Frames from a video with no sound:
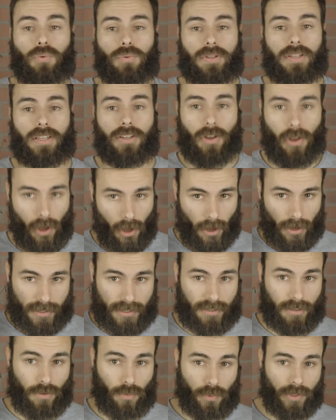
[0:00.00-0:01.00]
only
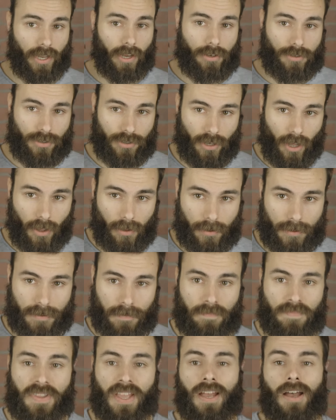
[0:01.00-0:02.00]
cost $300.